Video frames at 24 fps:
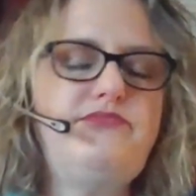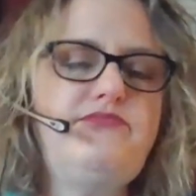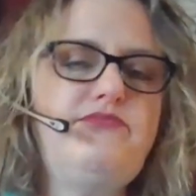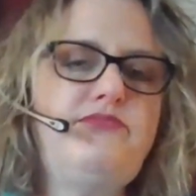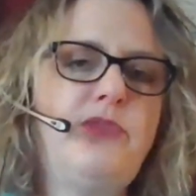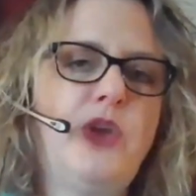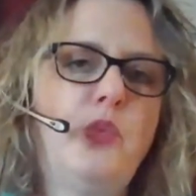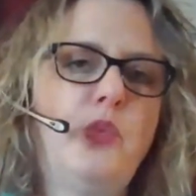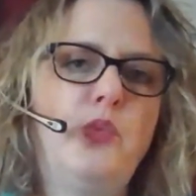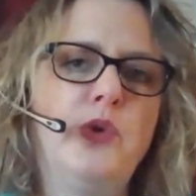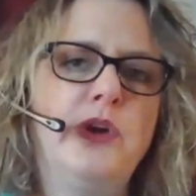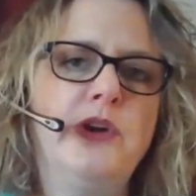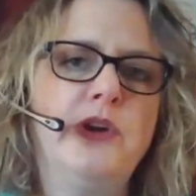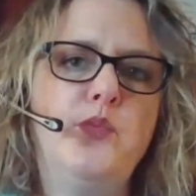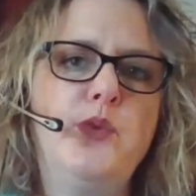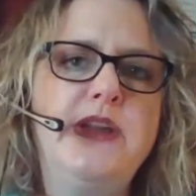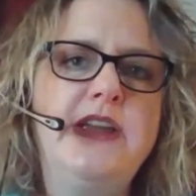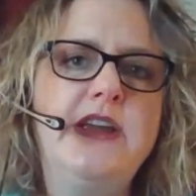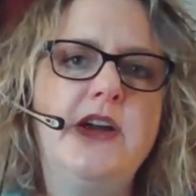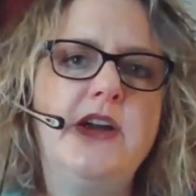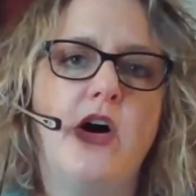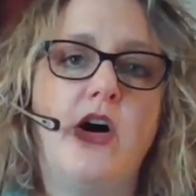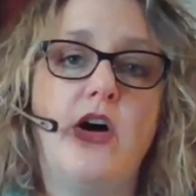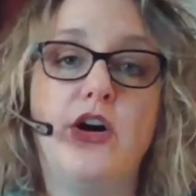When
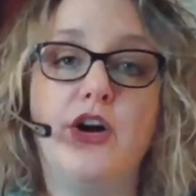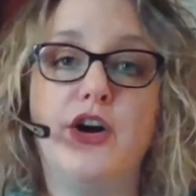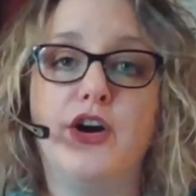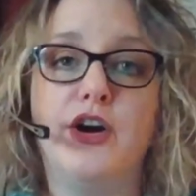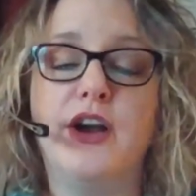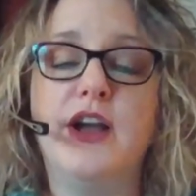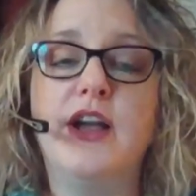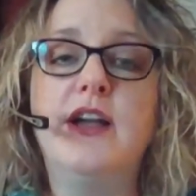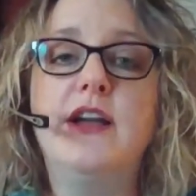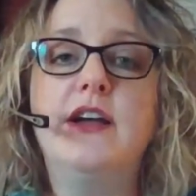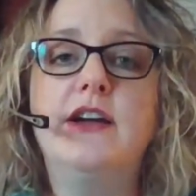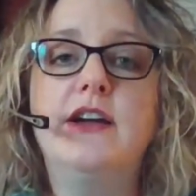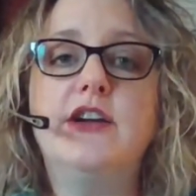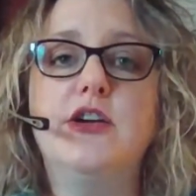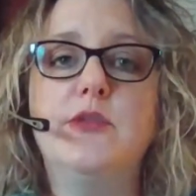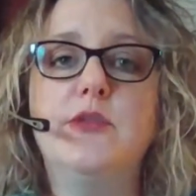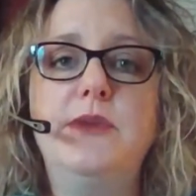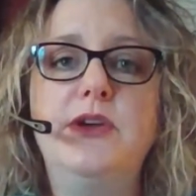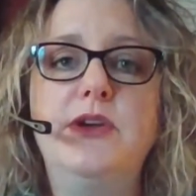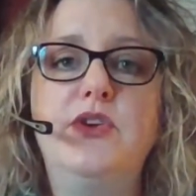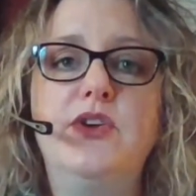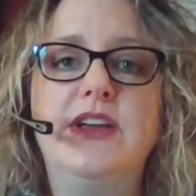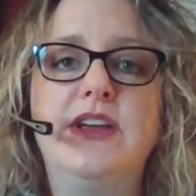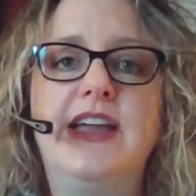we are
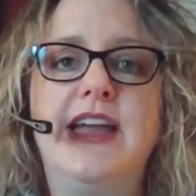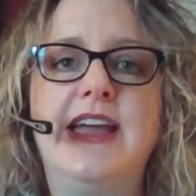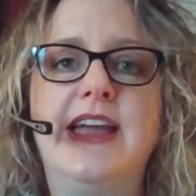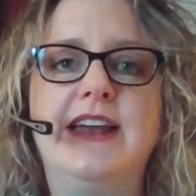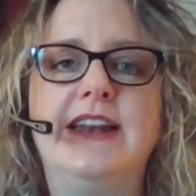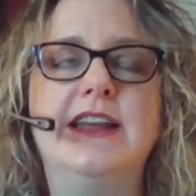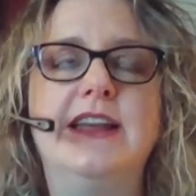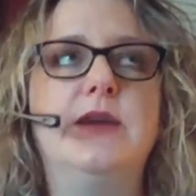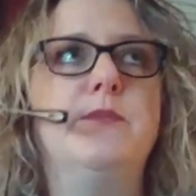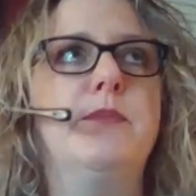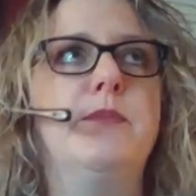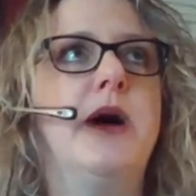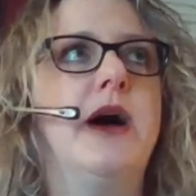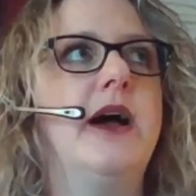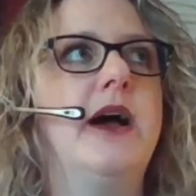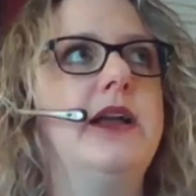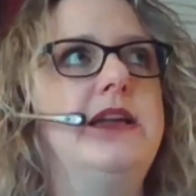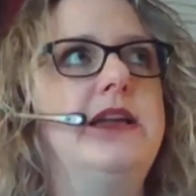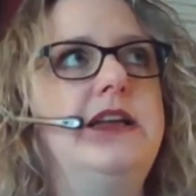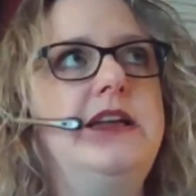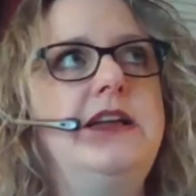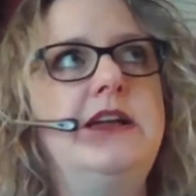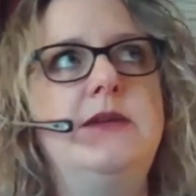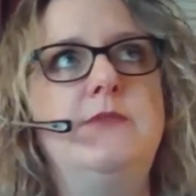communicating by
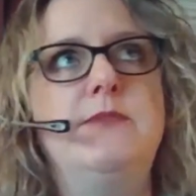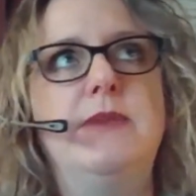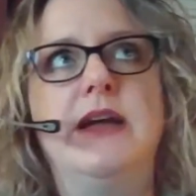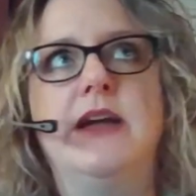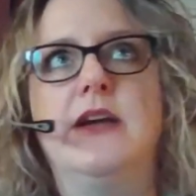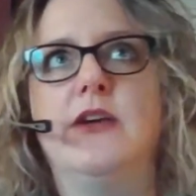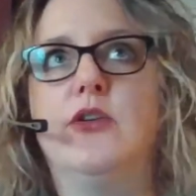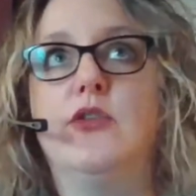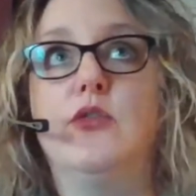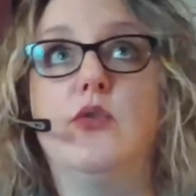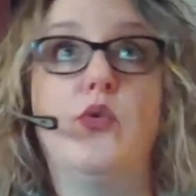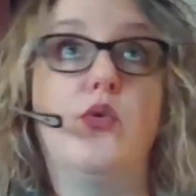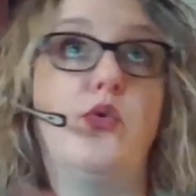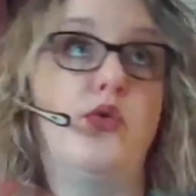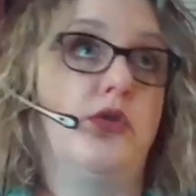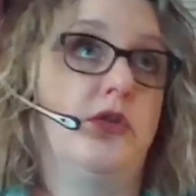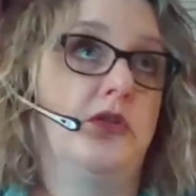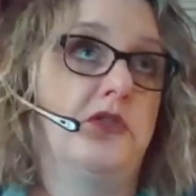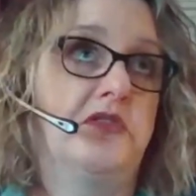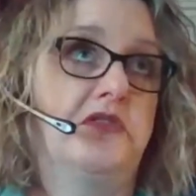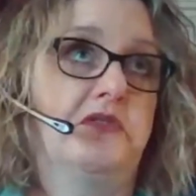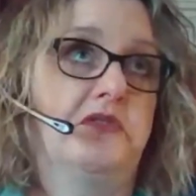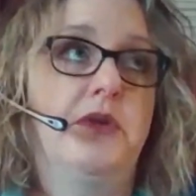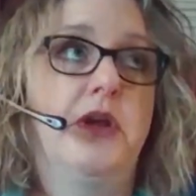email
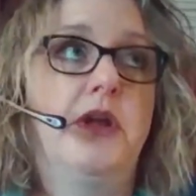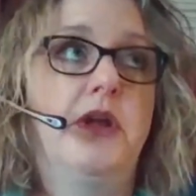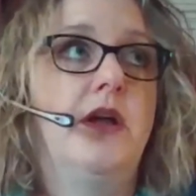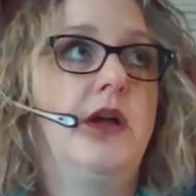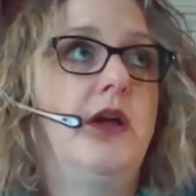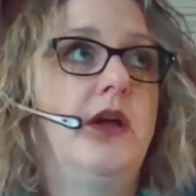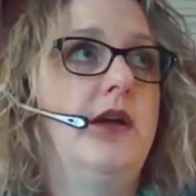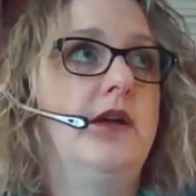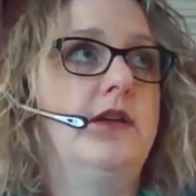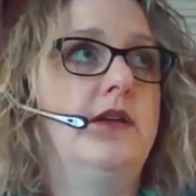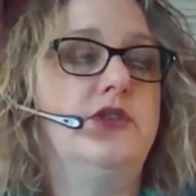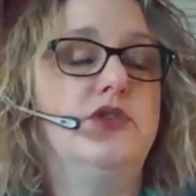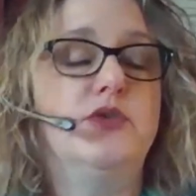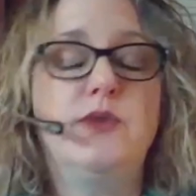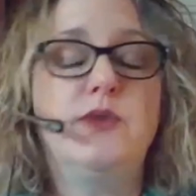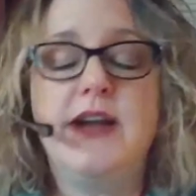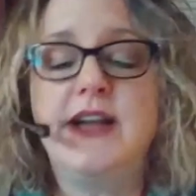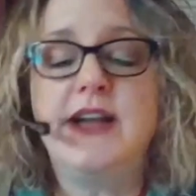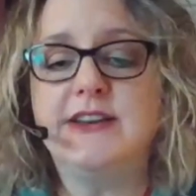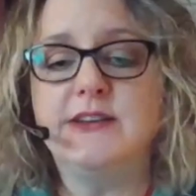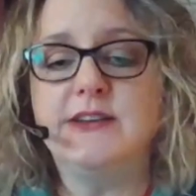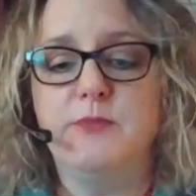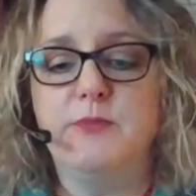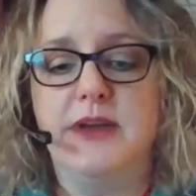or
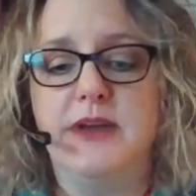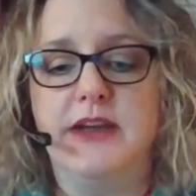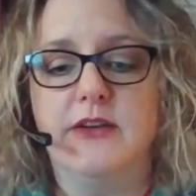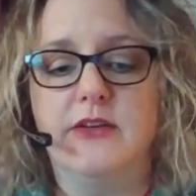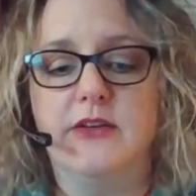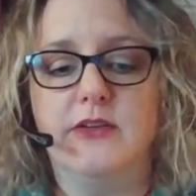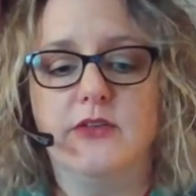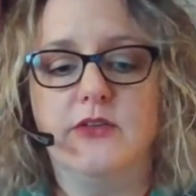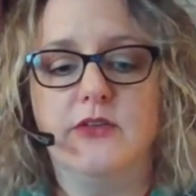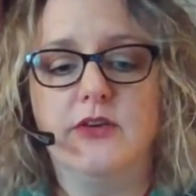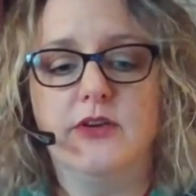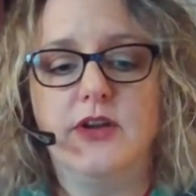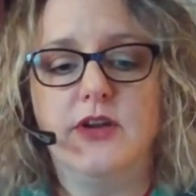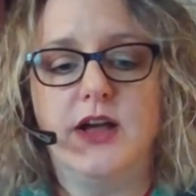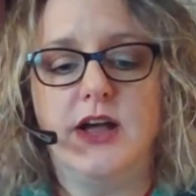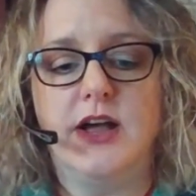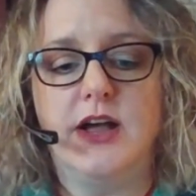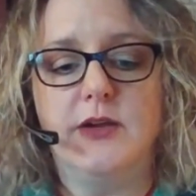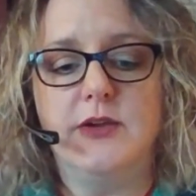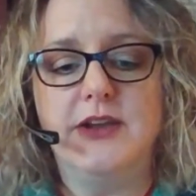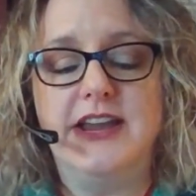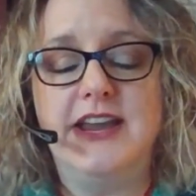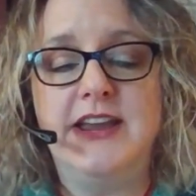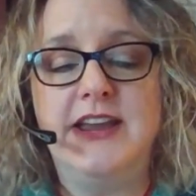direct mail,
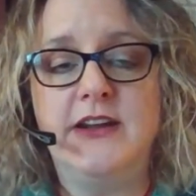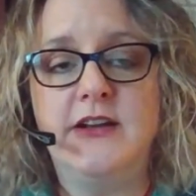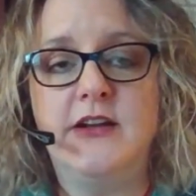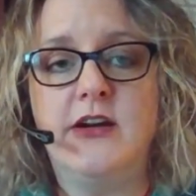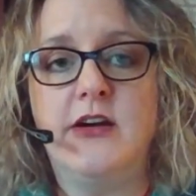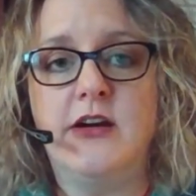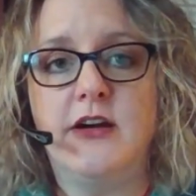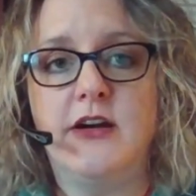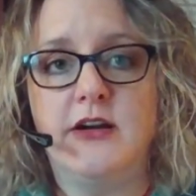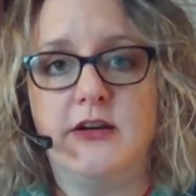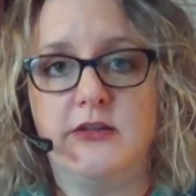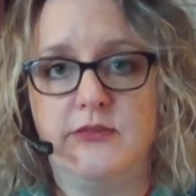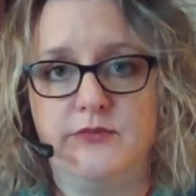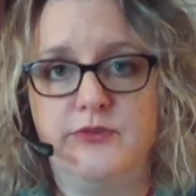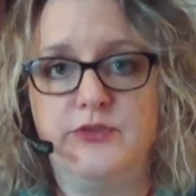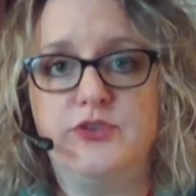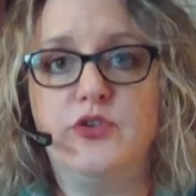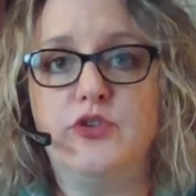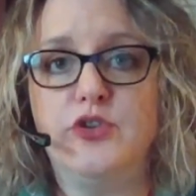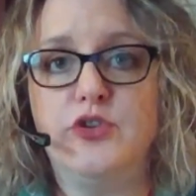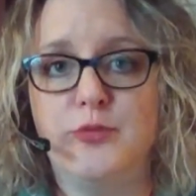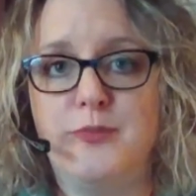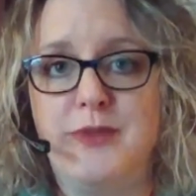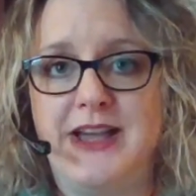in our
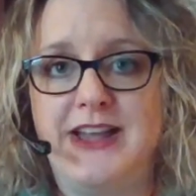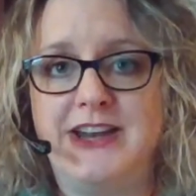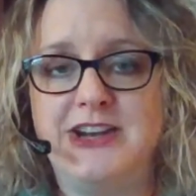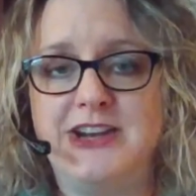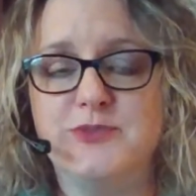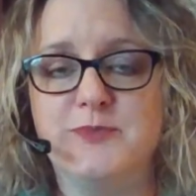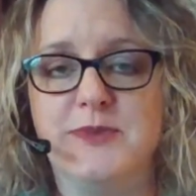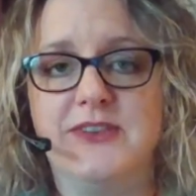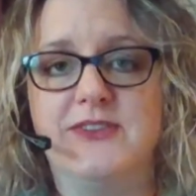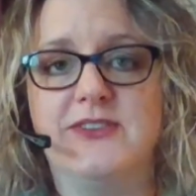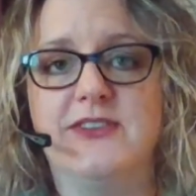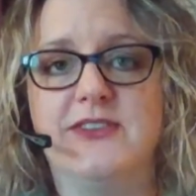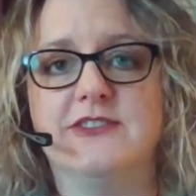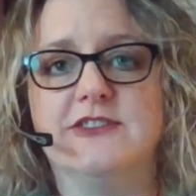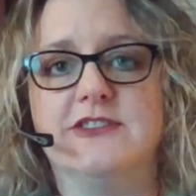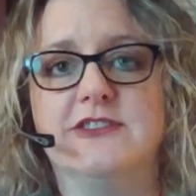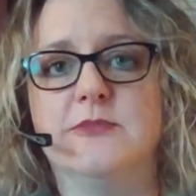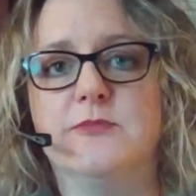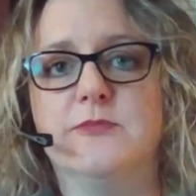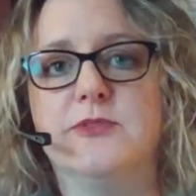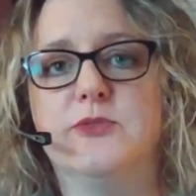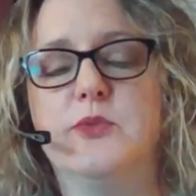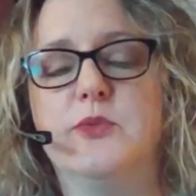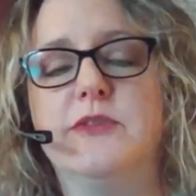donor management
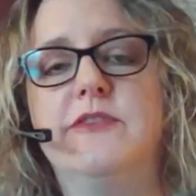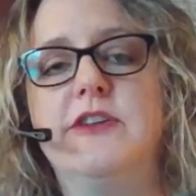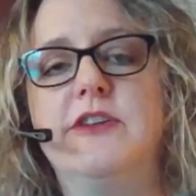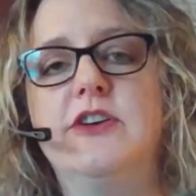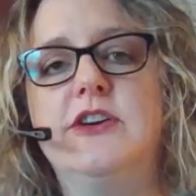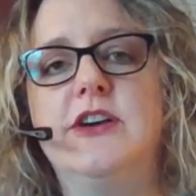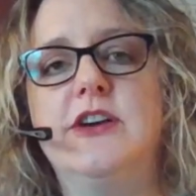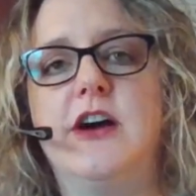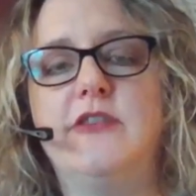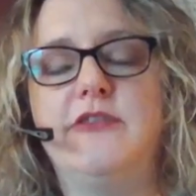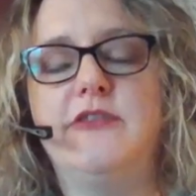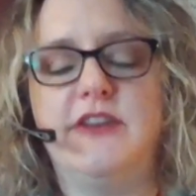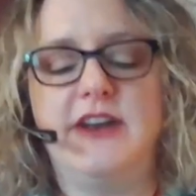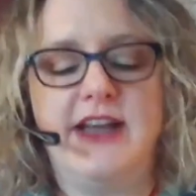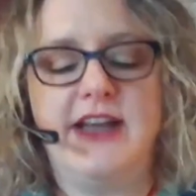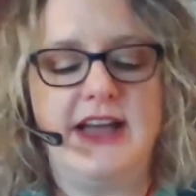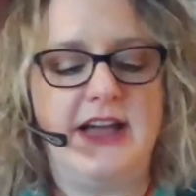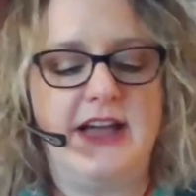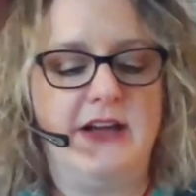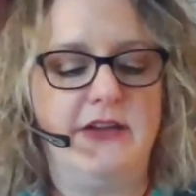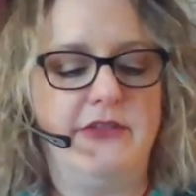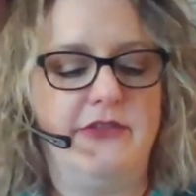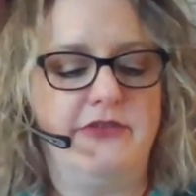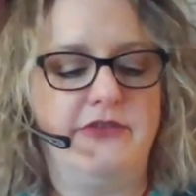systems, we very often
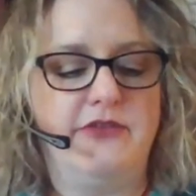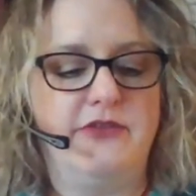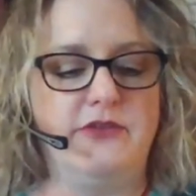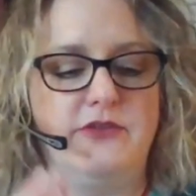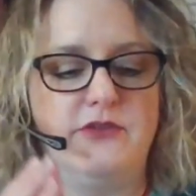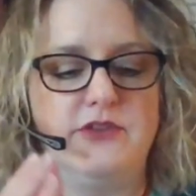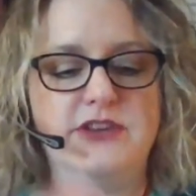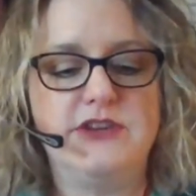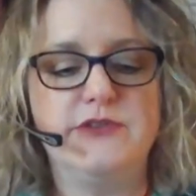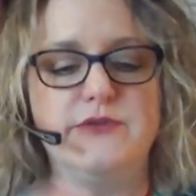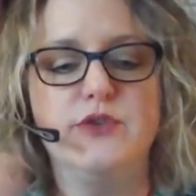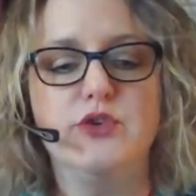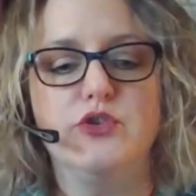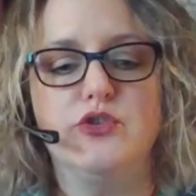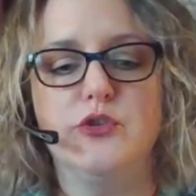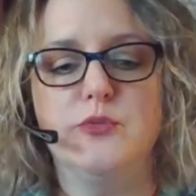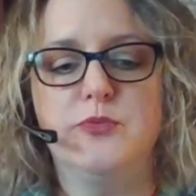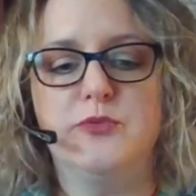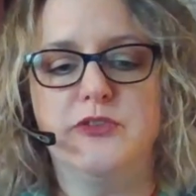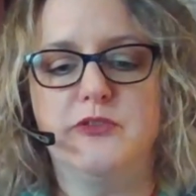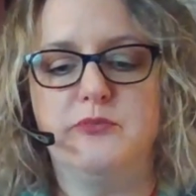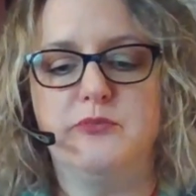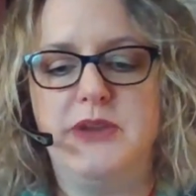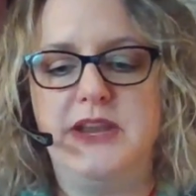have different
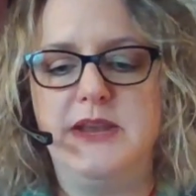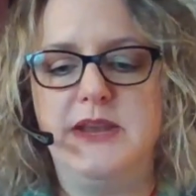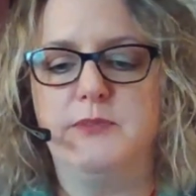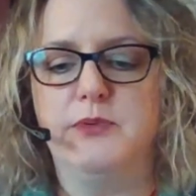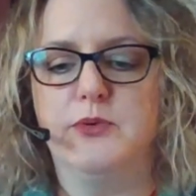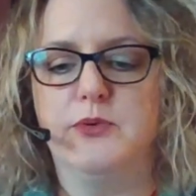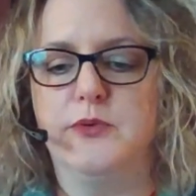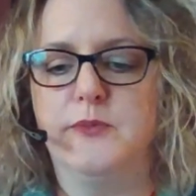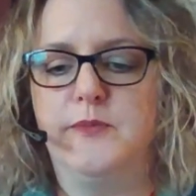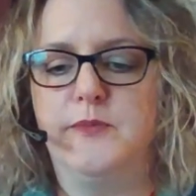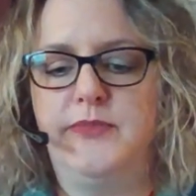groups of people